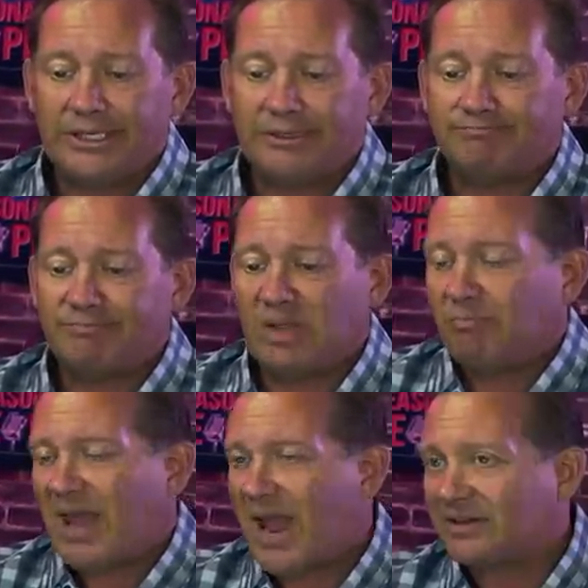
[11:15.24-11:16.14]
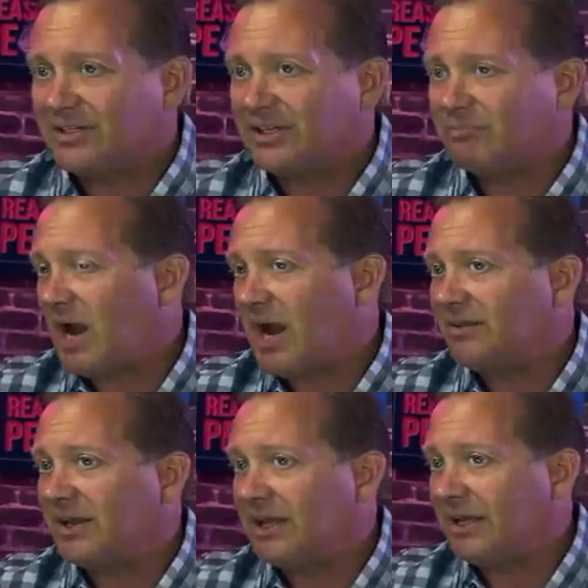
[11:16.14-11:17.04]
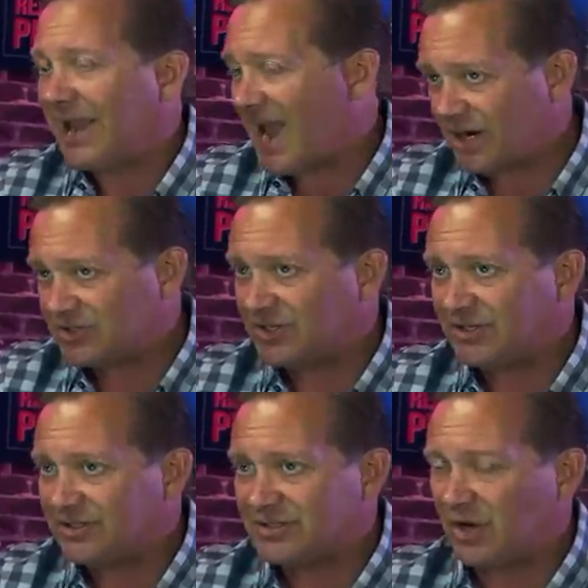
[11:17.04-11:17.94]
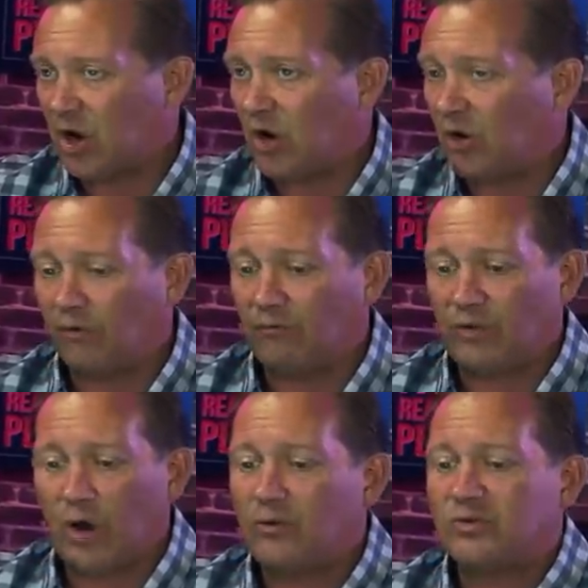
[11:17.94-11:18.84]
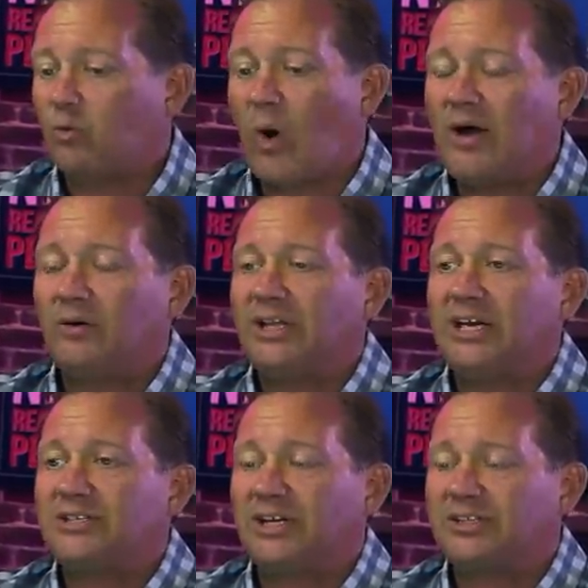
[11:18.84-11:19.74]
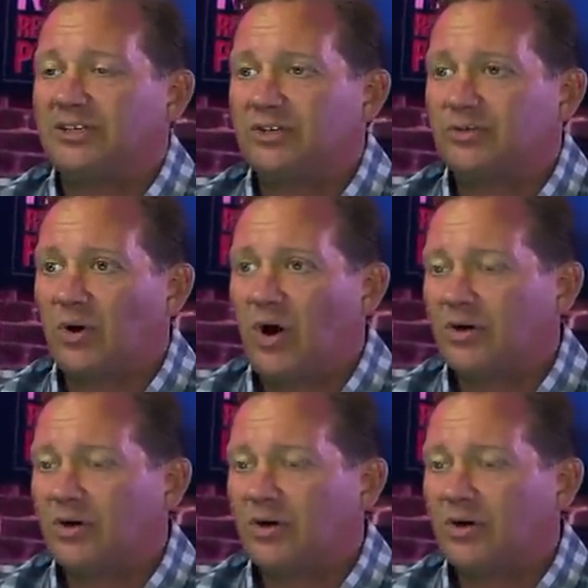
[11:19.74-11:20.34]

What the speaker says: impacted by the actions of those wildly addicted to